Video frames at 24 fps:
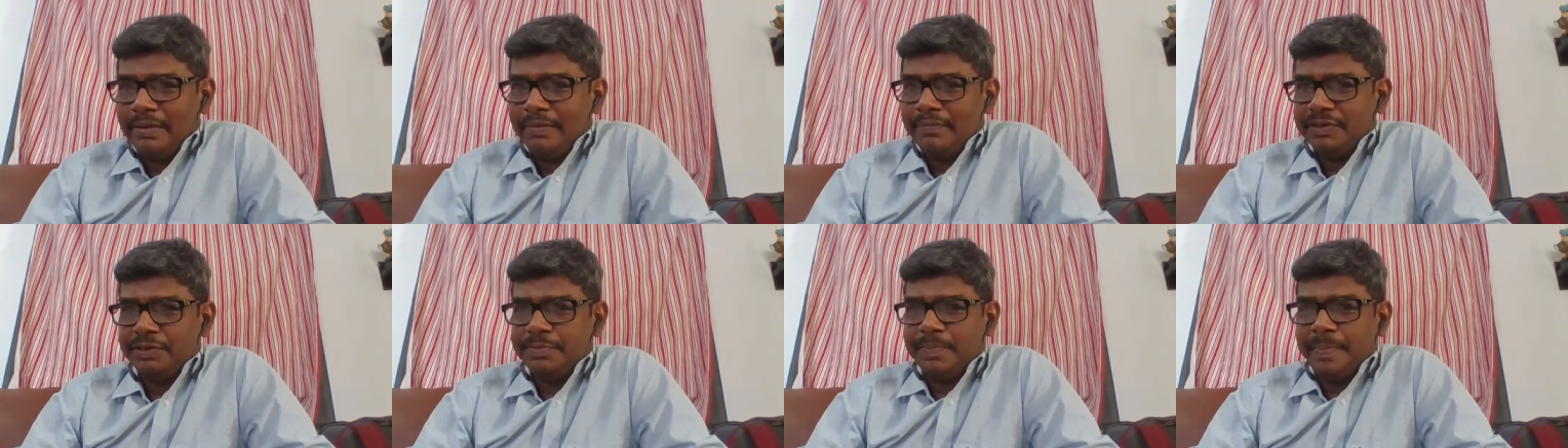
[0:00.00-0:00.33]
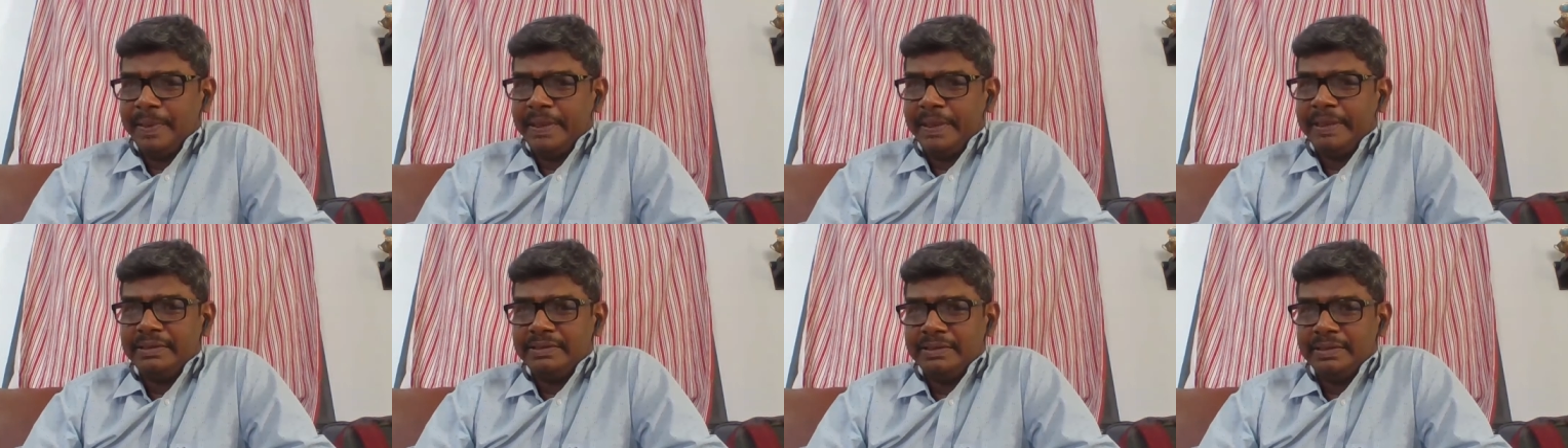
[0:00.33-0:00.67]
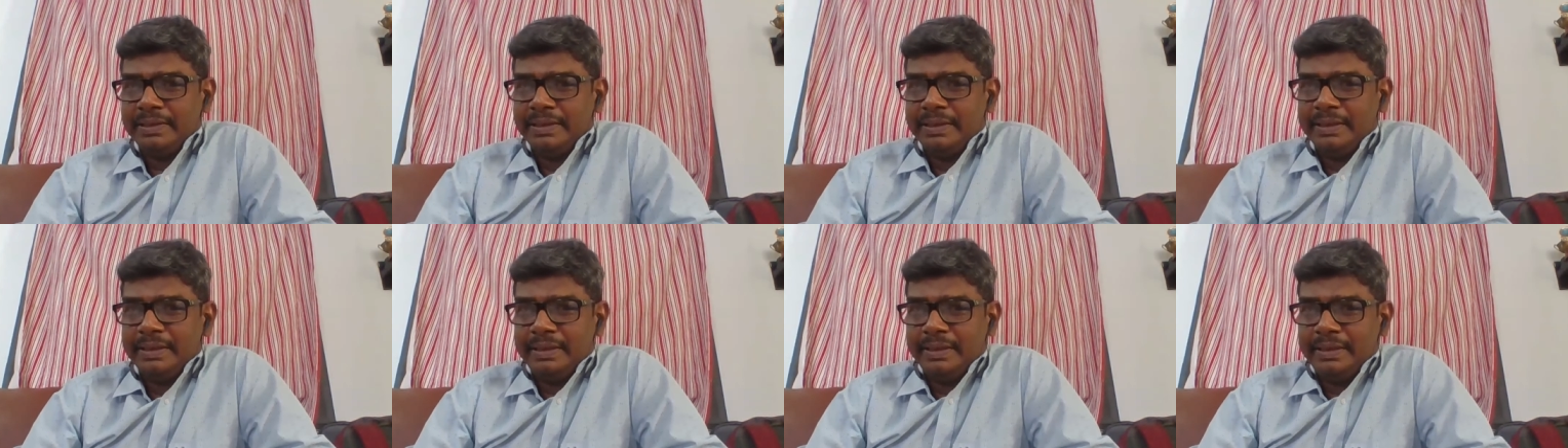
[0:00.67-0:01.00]
which
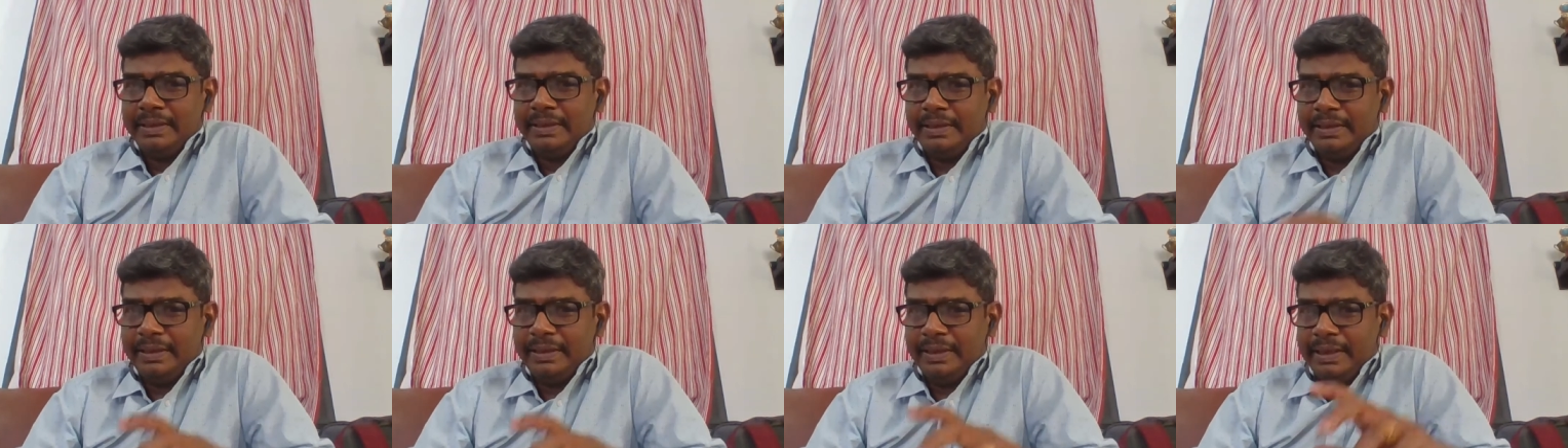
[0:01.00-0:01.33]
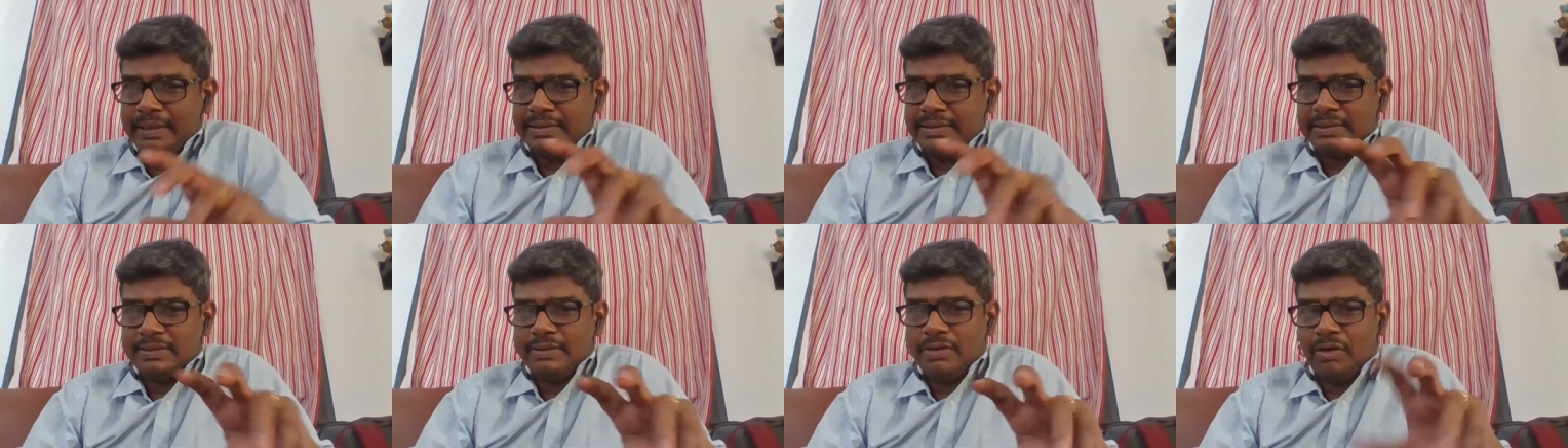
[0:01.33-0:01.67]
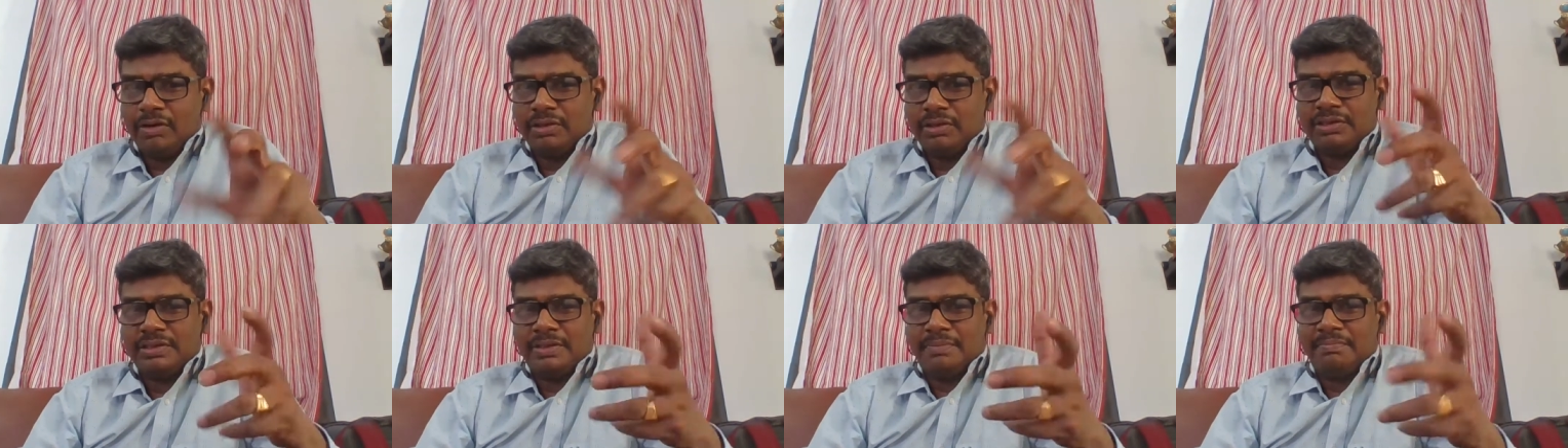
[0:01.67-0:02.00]
means he has
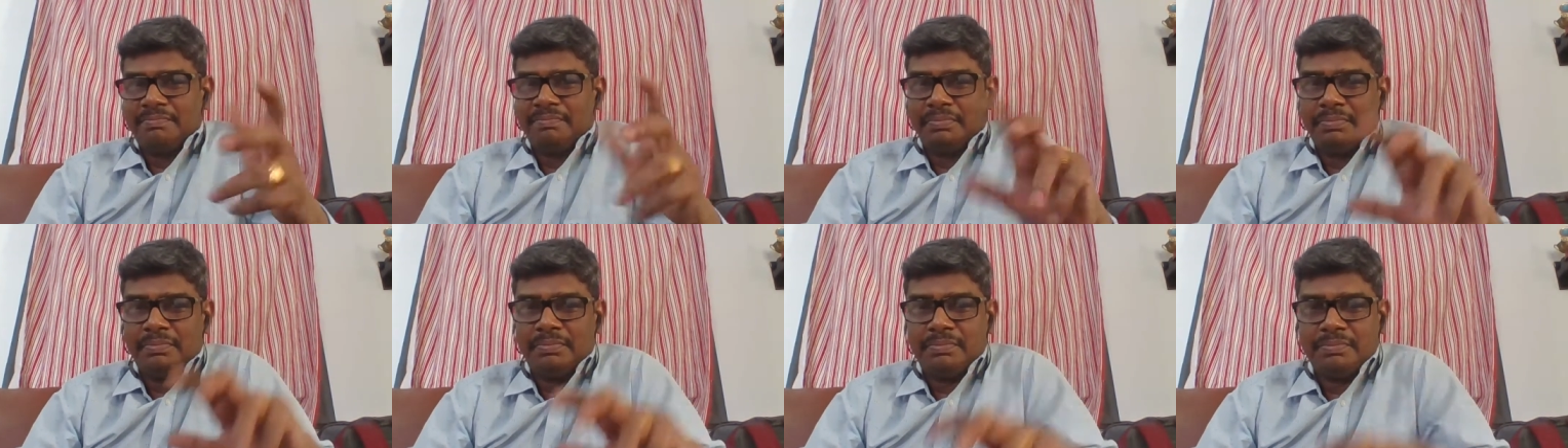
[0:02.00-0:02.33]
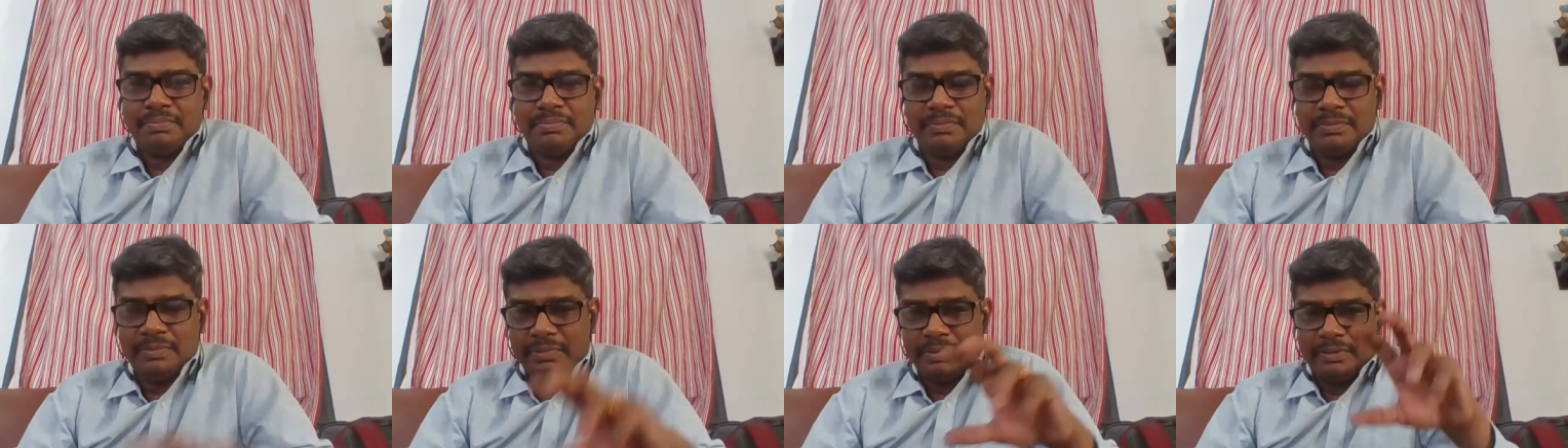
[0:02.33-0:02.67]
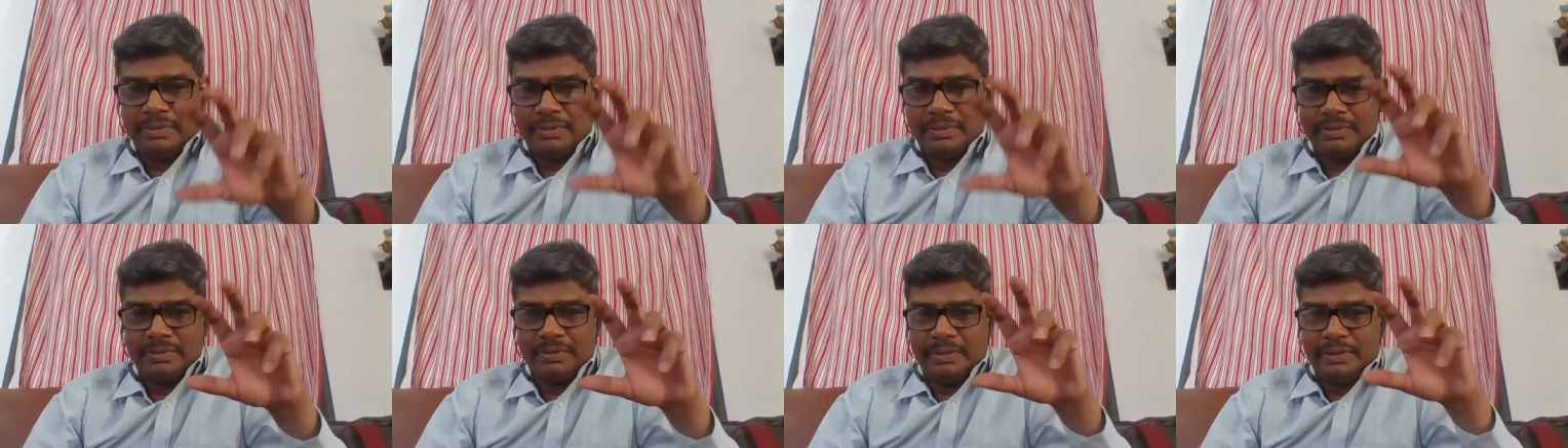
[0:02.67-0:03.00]
got some
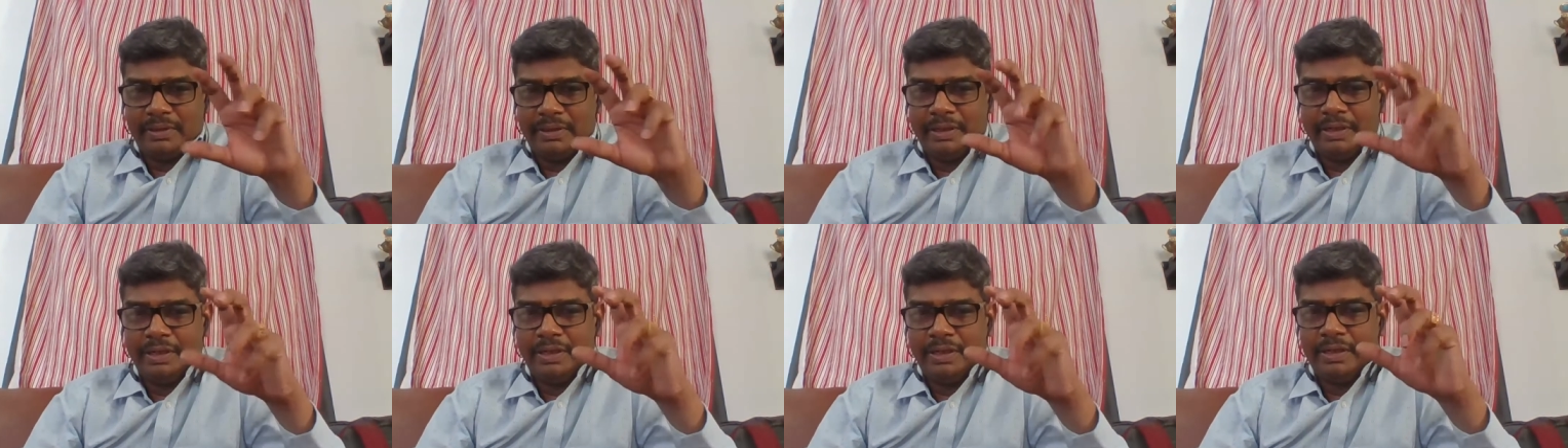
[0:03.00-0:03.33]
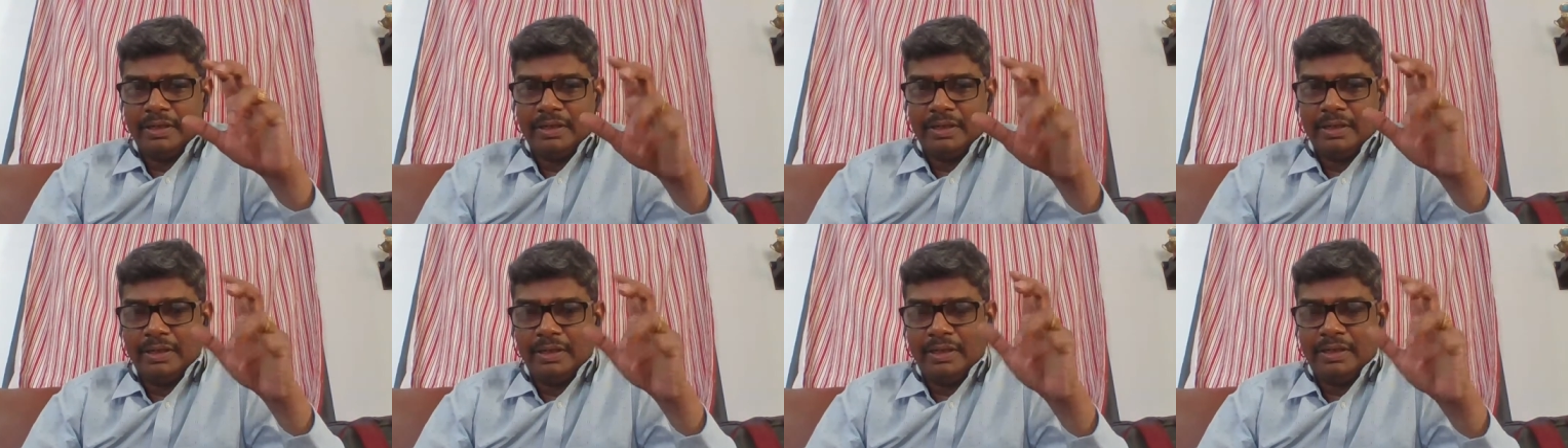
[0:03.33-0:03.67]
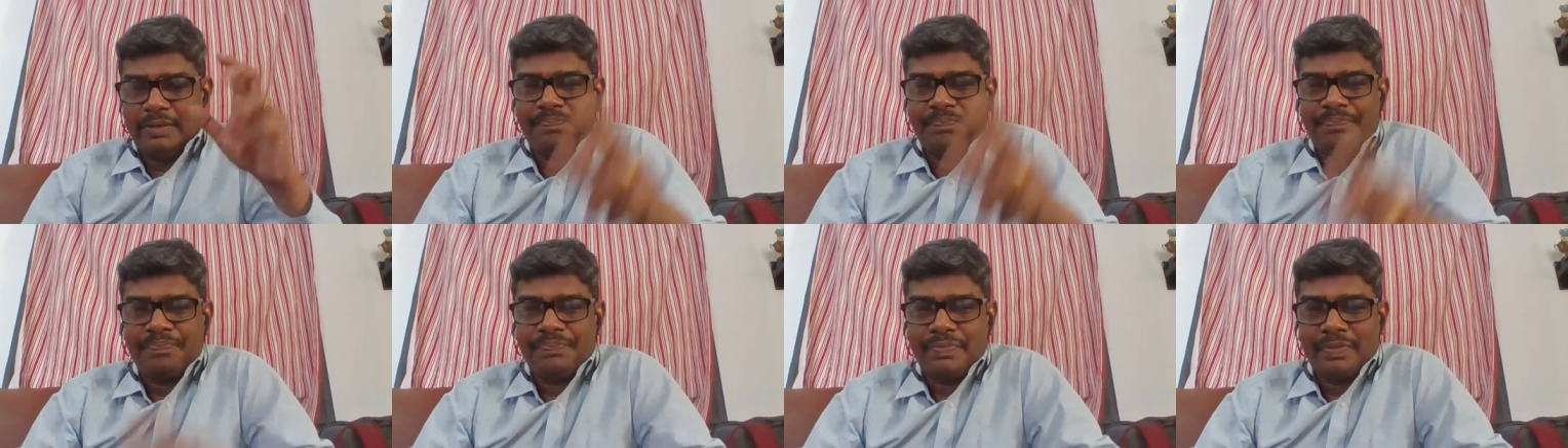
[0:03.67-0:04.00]
real
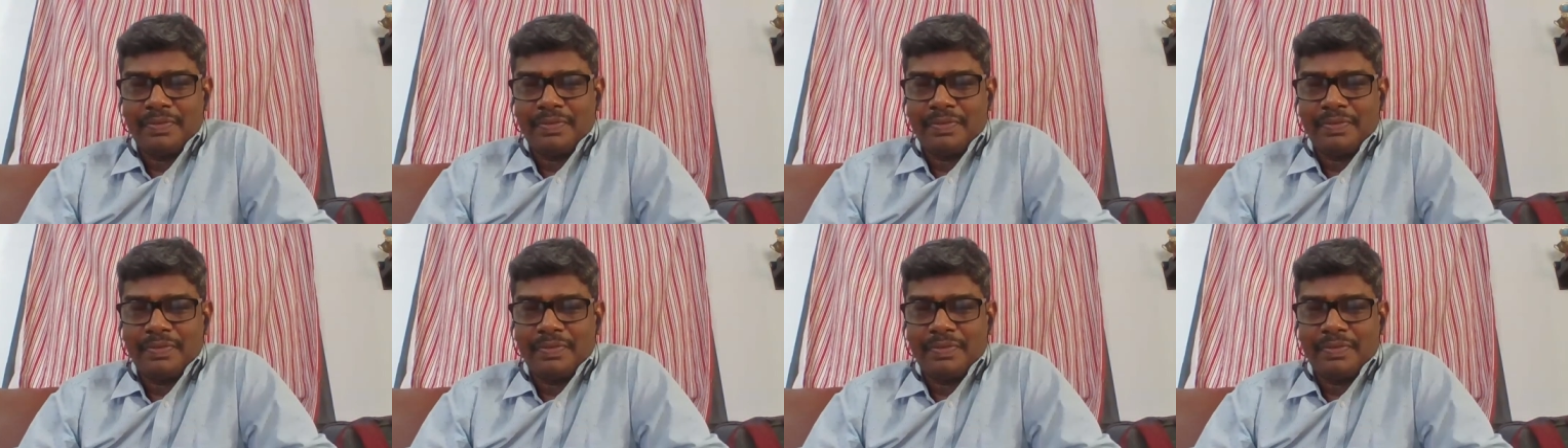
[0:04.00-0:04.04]
uh,